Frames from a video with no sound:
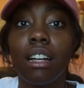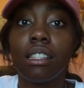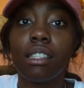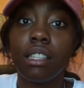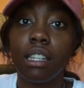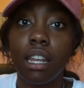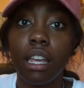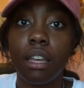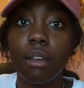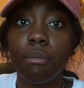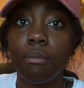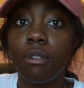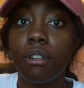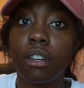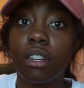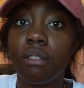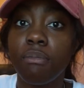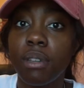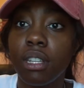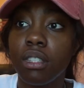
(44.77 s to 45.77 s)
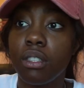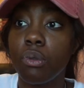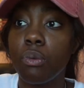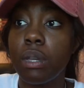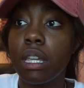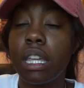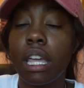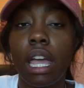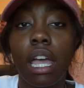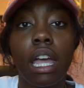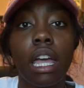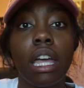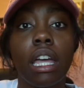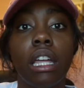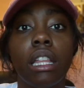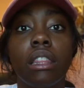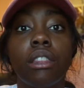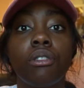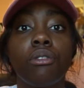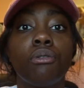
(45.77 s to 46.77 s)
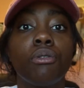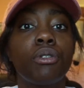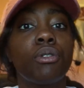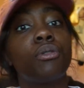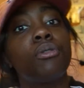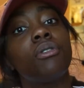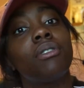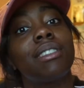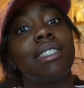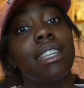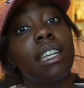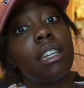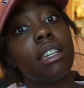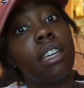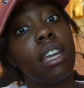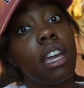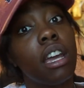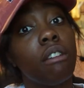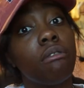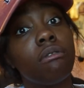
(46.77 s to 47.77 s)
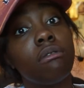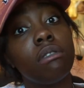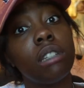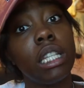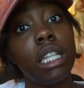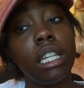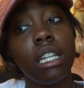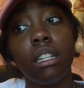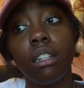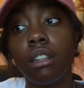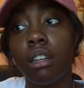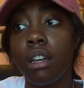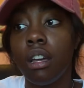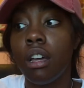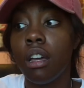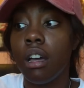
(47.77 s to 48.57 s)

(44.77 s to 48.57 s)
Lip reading: Today we're gonna be doing a little skincare routine.